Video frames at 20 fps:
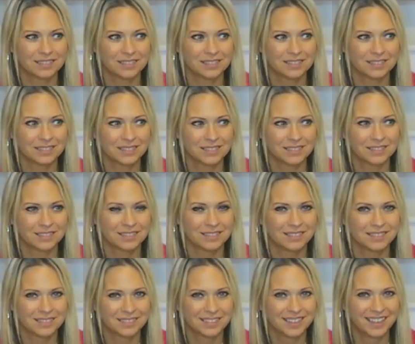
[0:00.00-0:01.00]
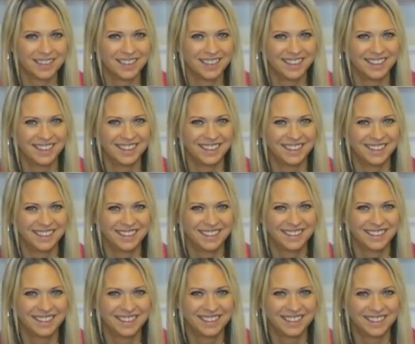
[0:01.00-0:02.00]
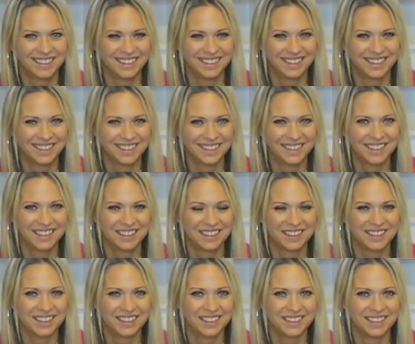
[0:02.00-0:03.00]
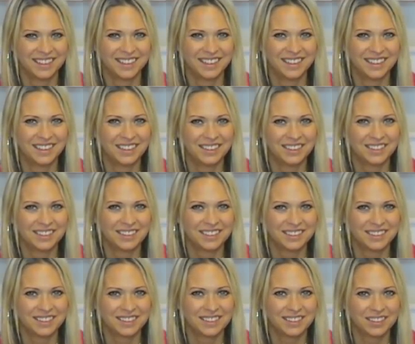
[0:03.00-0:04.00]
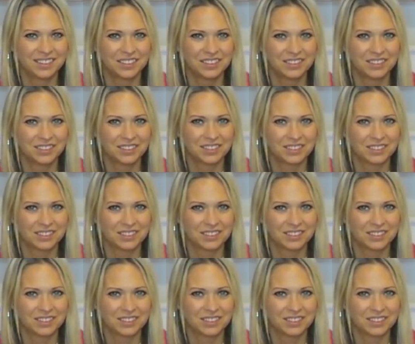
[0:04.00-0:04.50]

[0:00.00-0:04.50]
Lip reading: [no speech]